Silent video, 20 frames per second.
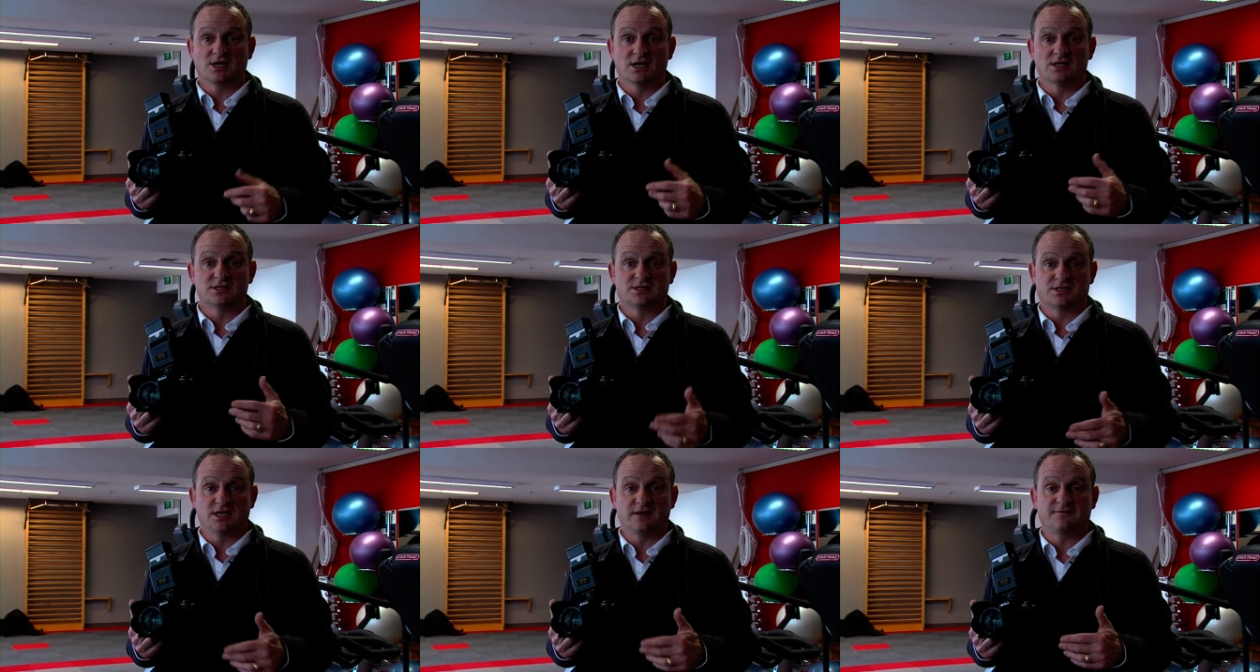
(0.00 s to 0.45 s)

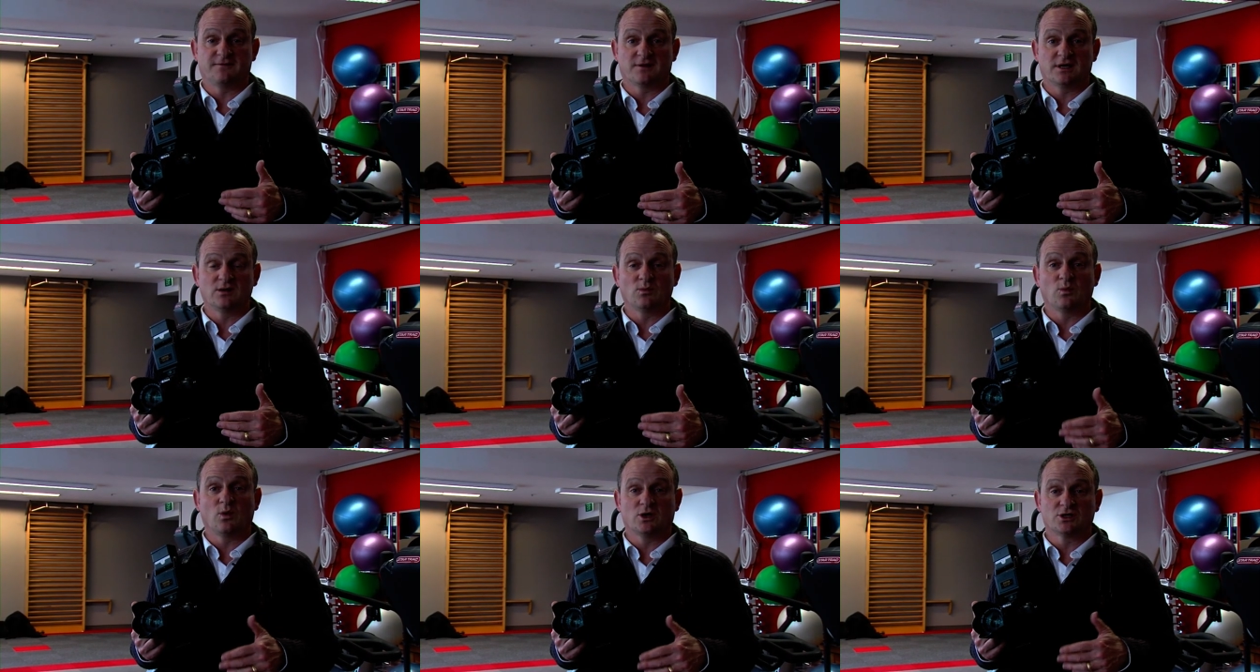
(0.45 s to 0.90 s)
is
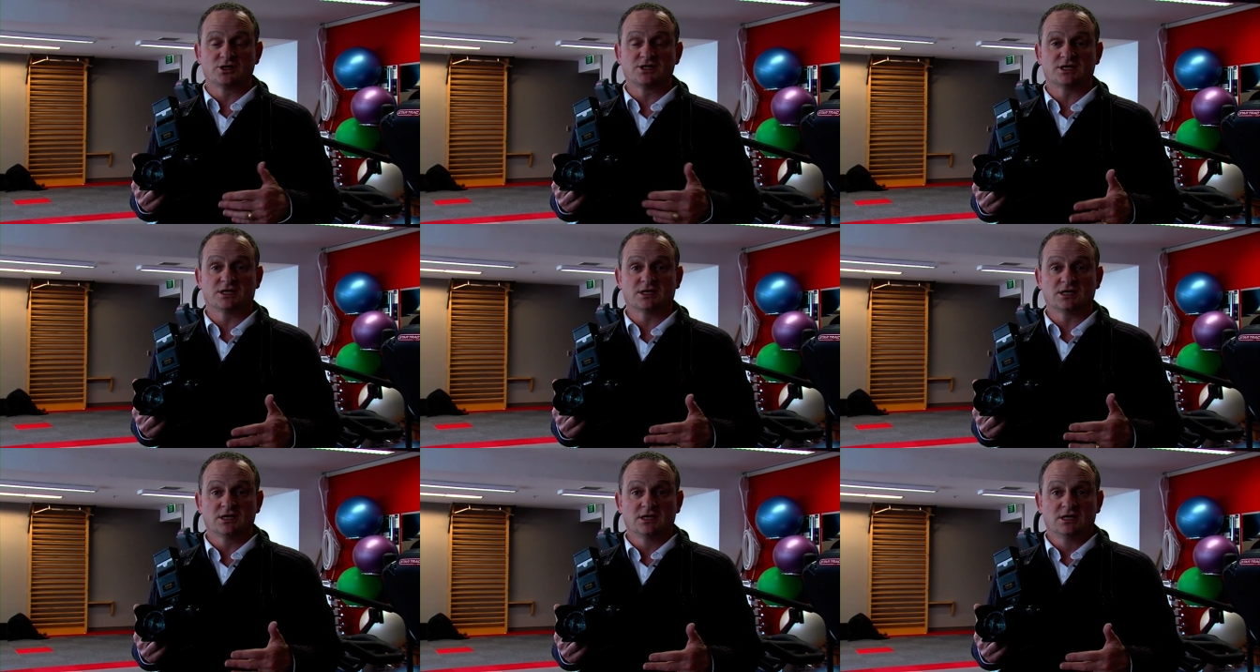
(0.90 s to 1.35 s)
definitely
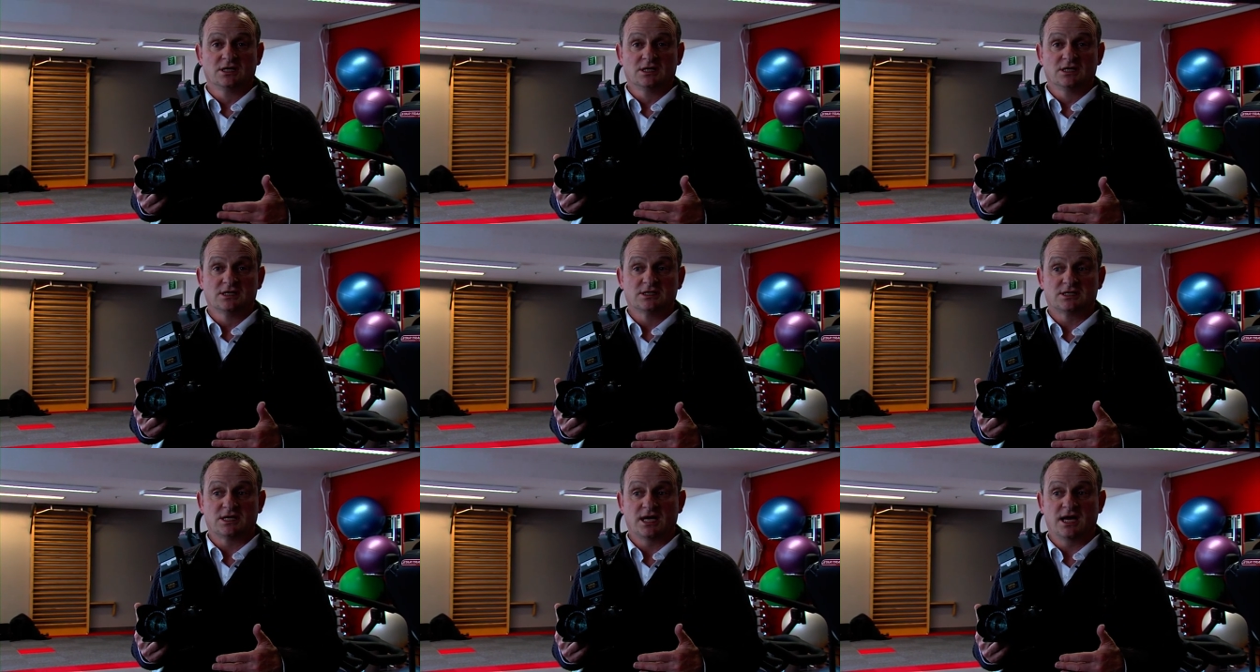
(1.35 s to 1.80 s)
wanting
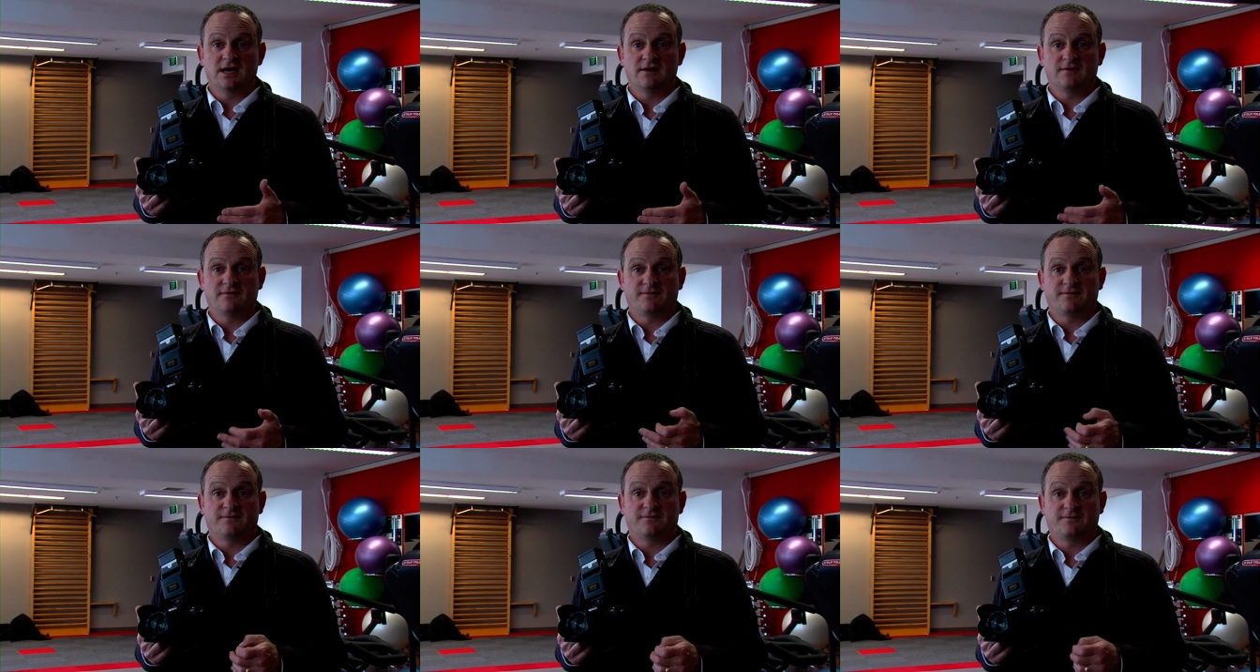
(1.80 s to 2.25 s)
to
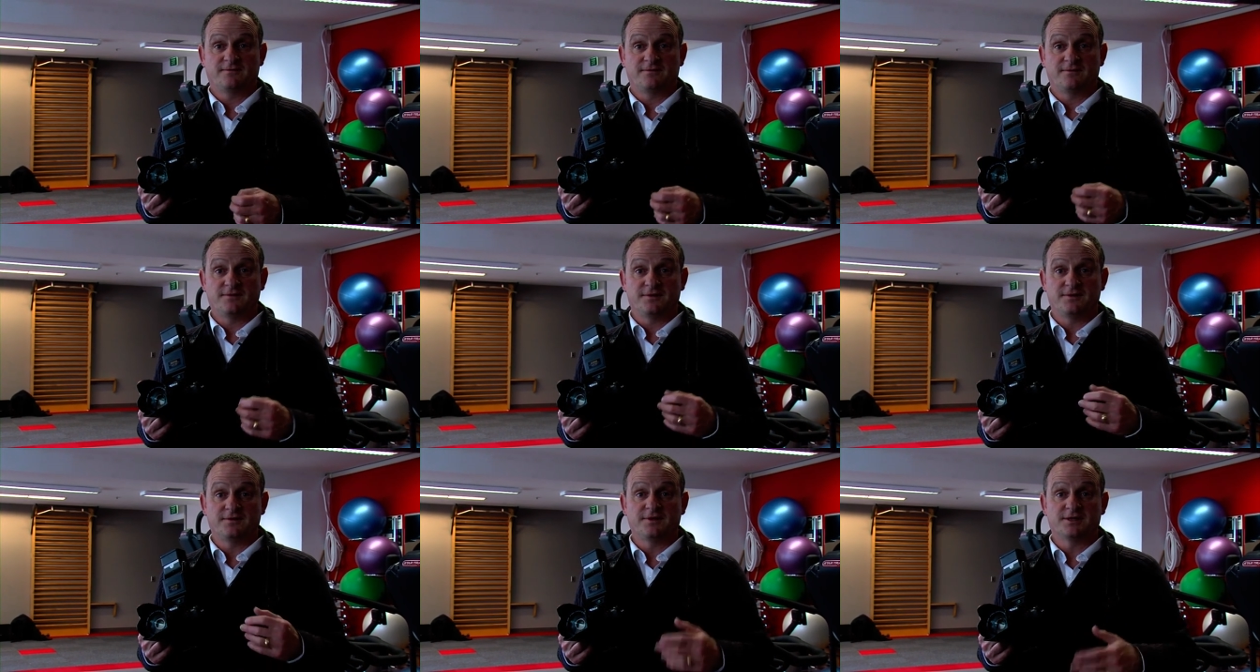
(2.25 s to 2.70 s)
have
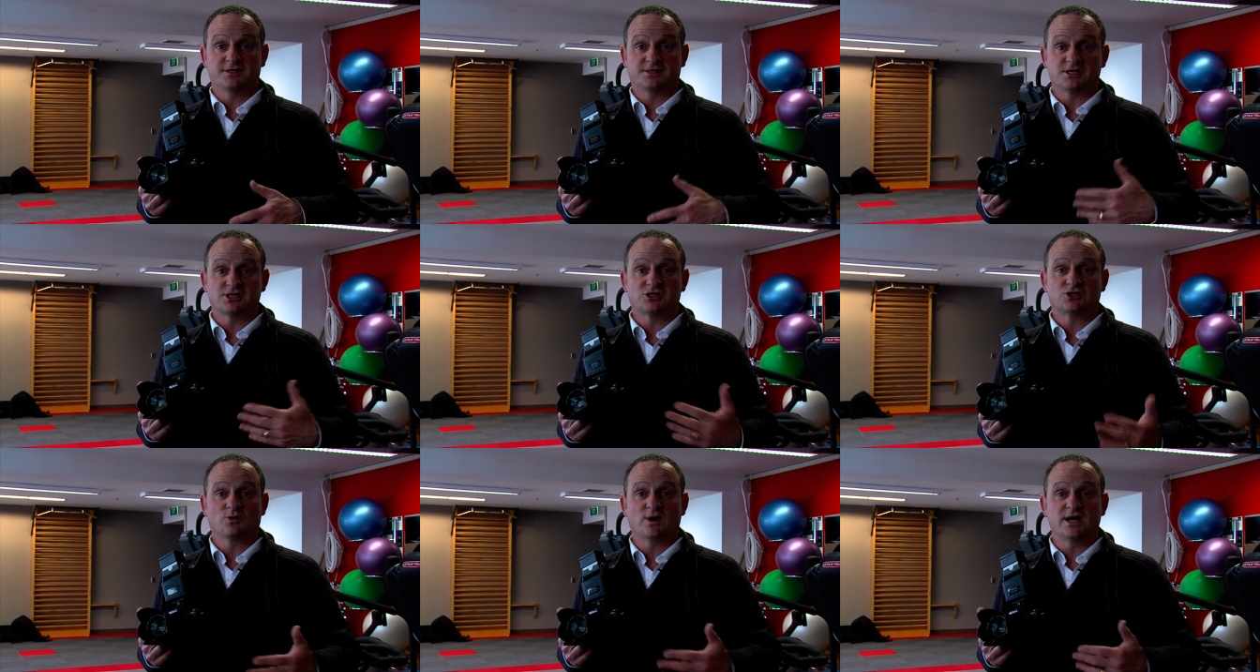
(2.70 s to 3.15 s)
a
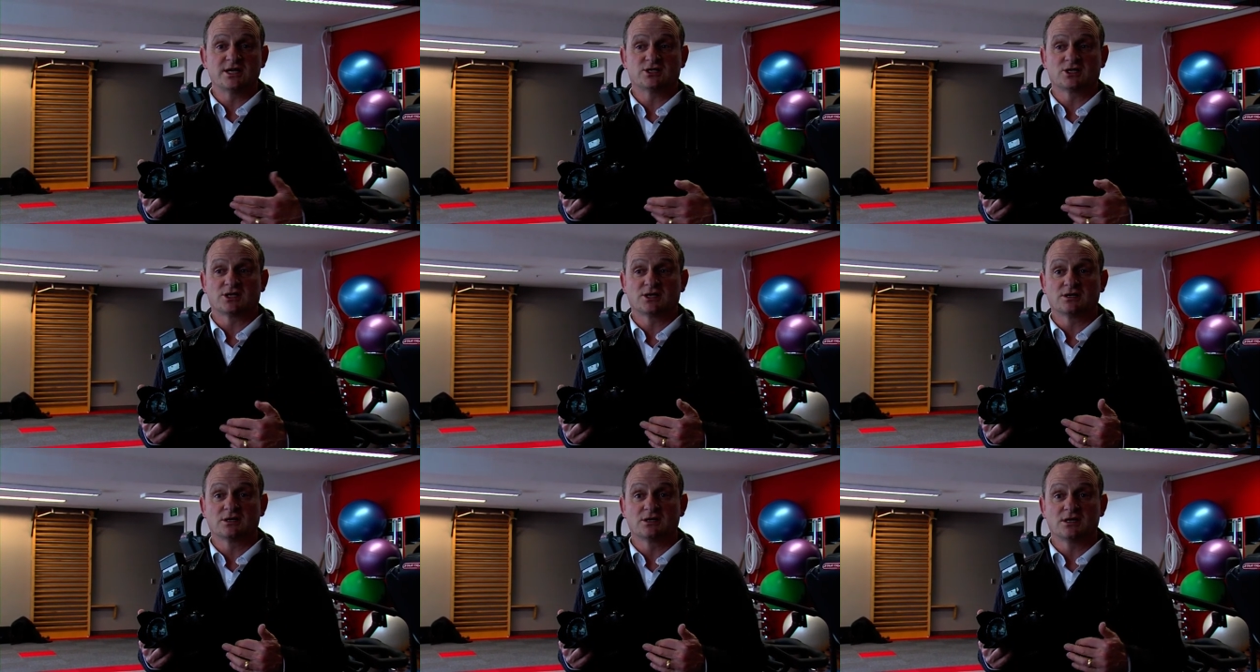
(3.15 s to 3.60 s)

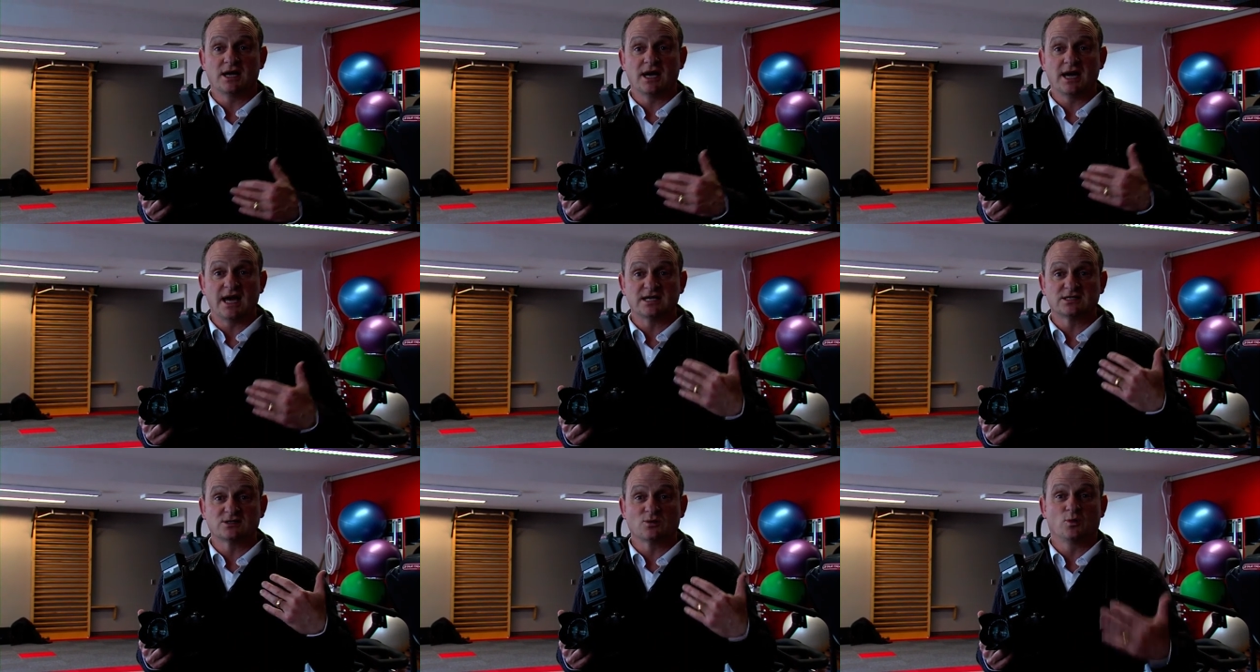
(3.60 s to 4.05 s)
situation
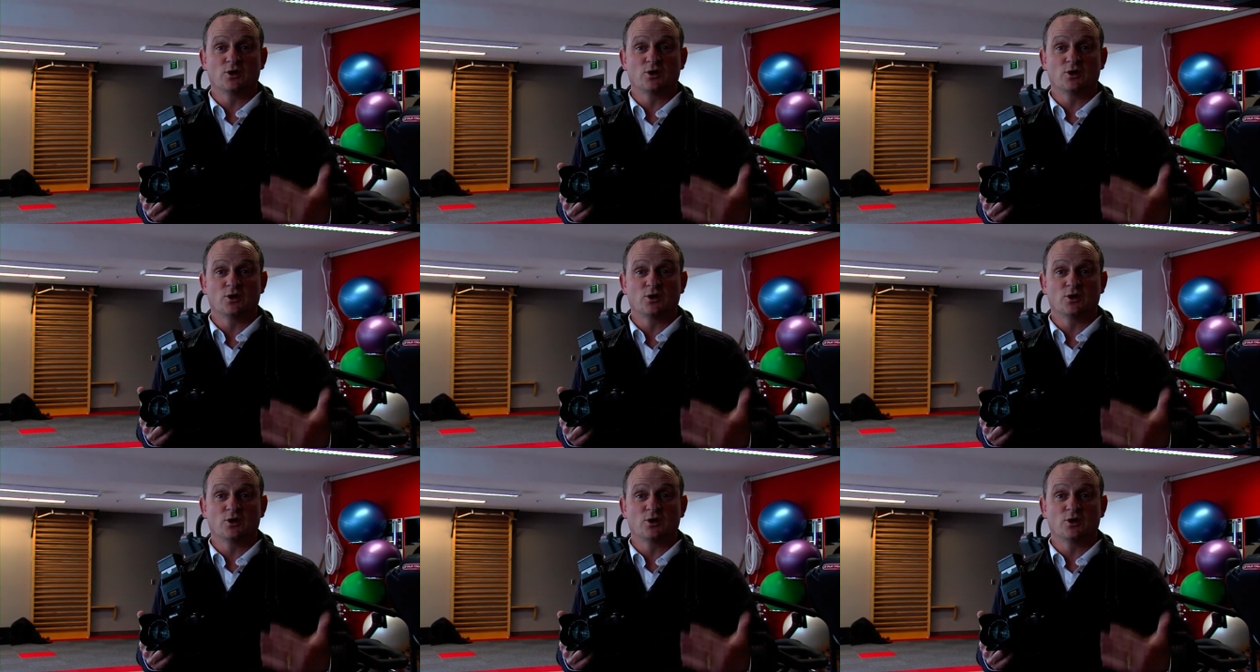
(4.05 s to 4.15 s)
as a